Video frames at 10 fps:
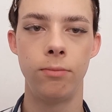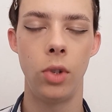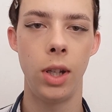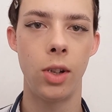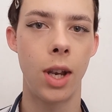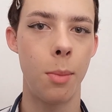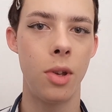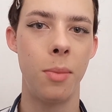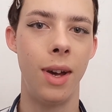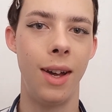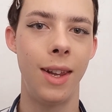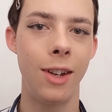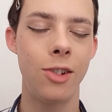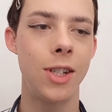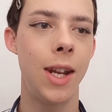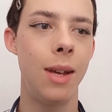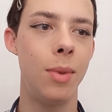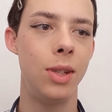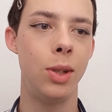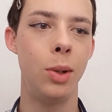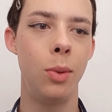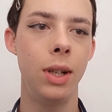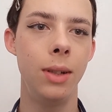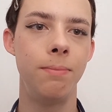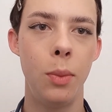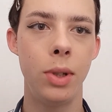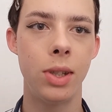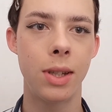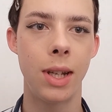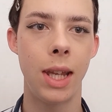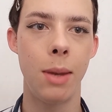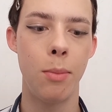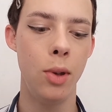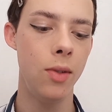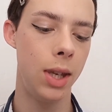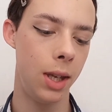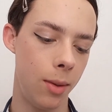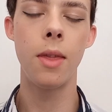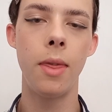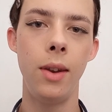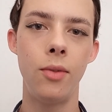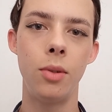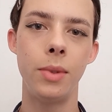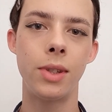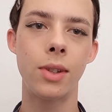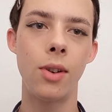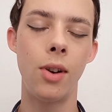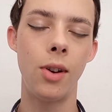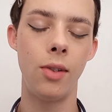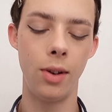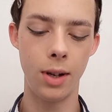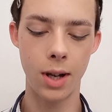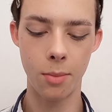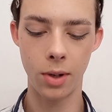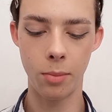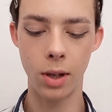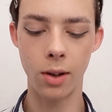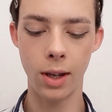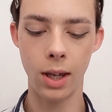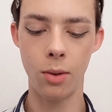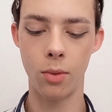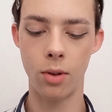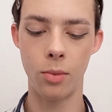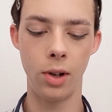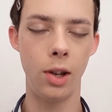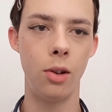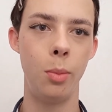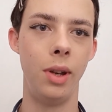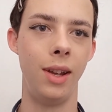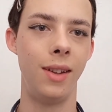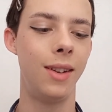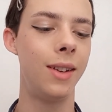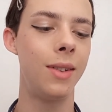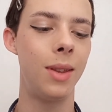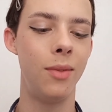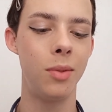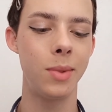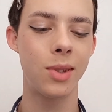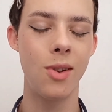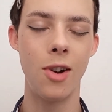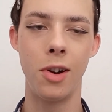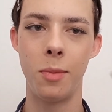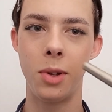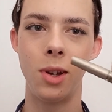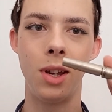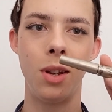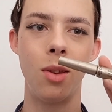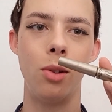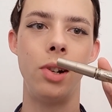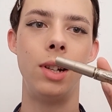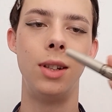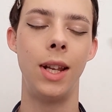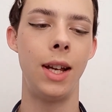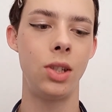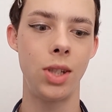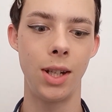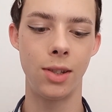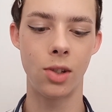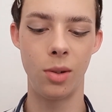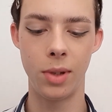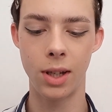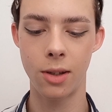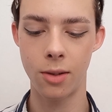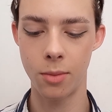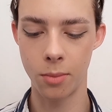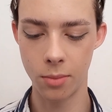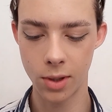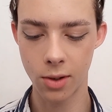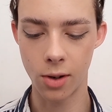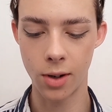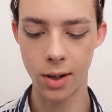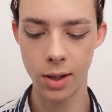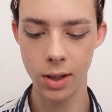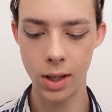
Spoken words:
I'm really not happy with my eyeliner today, but you know what? We're just going to keep moving. Then for mascara, I'm going to be going in, I'm already opening it. But then for mascara, I'm going to be going in with the L'Oreal Lash Telescopic Mascara.